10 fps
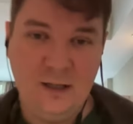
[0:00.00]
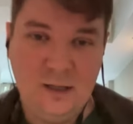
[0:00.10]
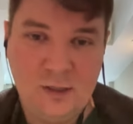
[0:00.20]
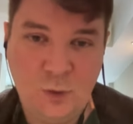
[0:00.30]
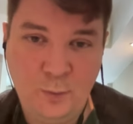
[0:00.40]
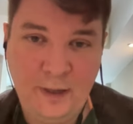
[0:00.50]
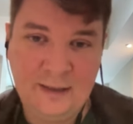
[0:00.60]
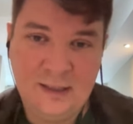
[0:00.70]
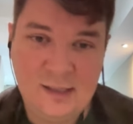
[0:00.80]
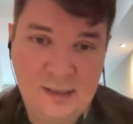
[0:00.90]
so
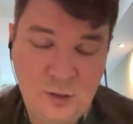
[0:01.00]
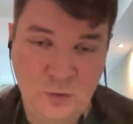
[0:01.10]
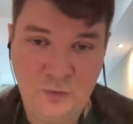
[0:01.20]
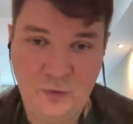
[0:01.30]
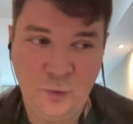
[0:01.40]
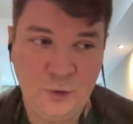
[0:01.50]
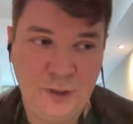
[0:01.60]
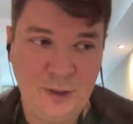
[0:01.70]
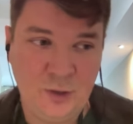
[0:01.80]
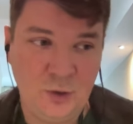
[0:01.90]
balancing of
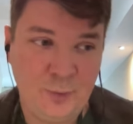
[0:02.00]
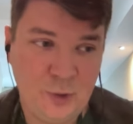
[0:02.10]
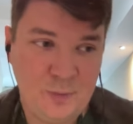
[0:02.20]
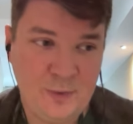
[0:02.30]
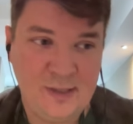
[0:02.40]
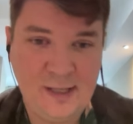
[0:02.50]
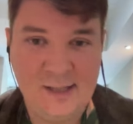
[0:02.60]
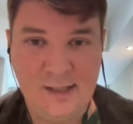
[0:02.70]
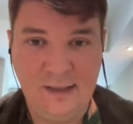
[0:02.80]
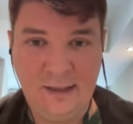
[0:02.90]
audio on
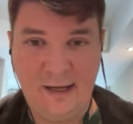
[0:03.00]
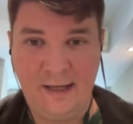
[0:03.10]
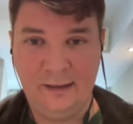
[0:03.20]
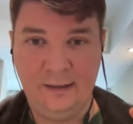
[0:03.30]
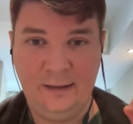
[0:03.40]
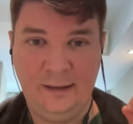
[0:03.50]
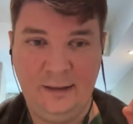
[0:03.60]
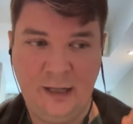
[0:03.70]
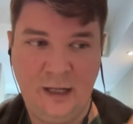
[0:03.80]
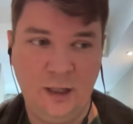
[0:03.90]
post-processing can
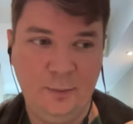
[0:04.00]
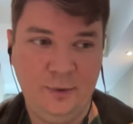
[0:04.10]
help